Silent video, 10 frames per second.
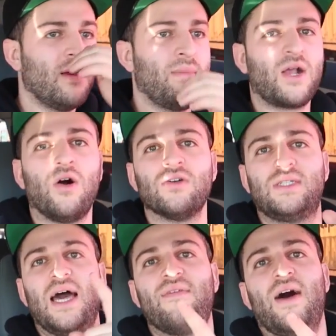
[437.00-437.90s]
My goal
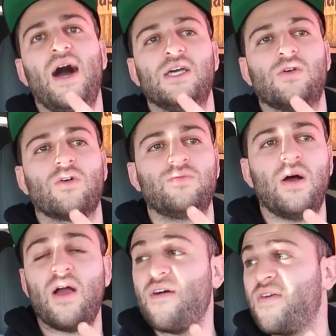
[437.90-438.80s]
is to have the highest horsepower